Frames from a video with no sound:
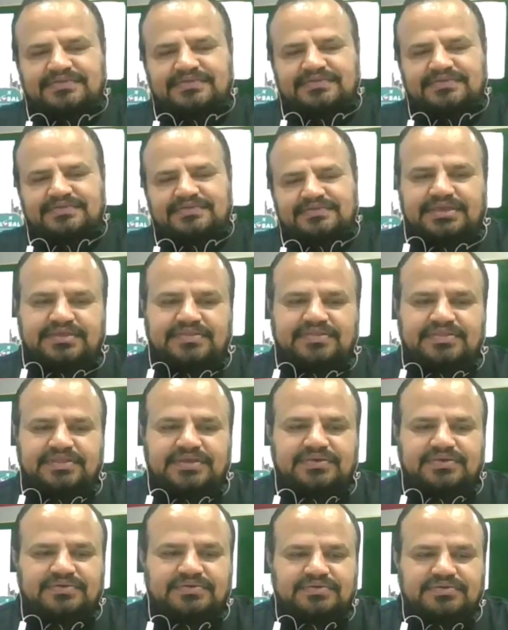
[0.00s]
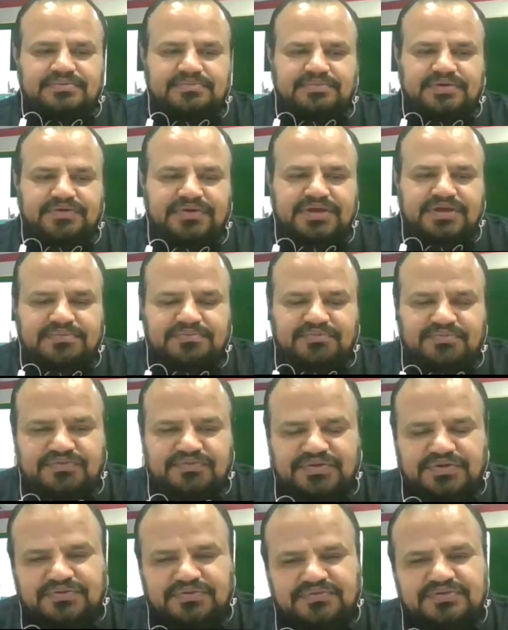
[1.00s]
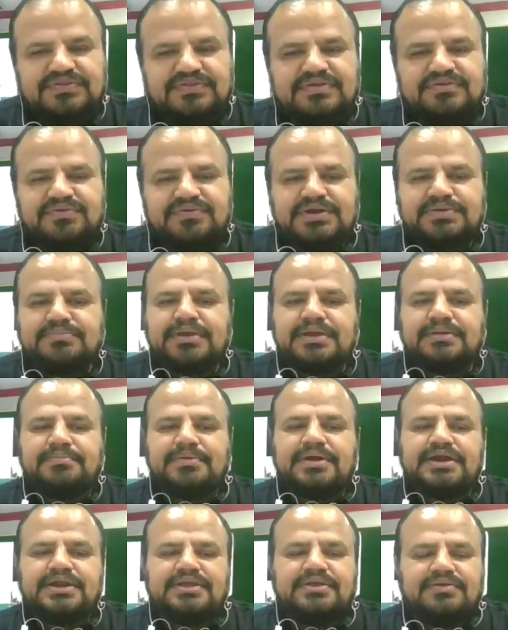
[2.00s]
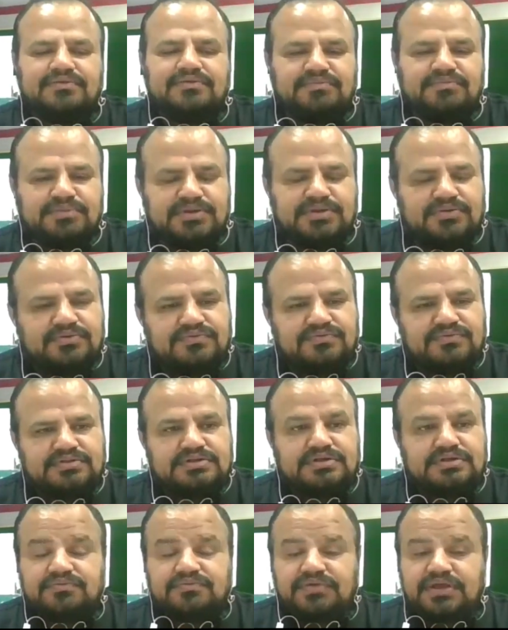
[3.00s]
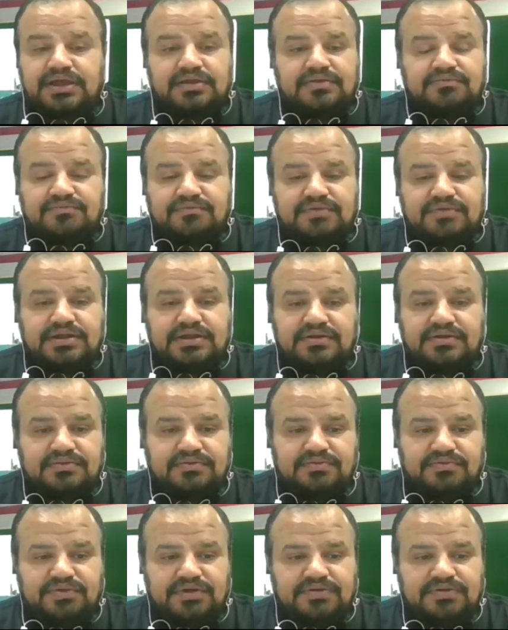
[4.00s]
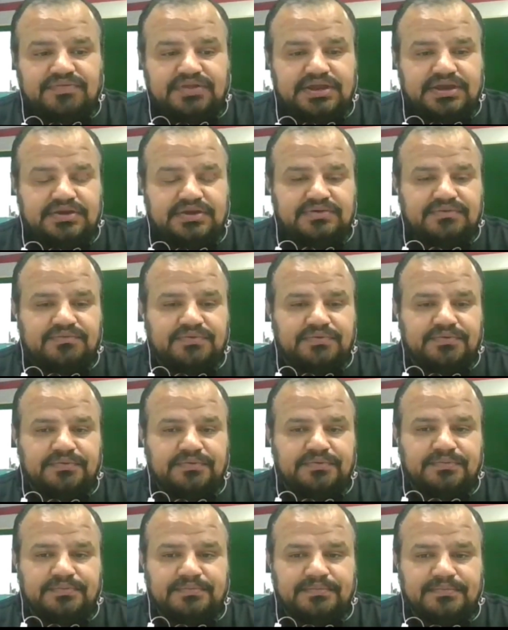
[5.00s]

See, moving towards the feedback part, because and when you have the interview?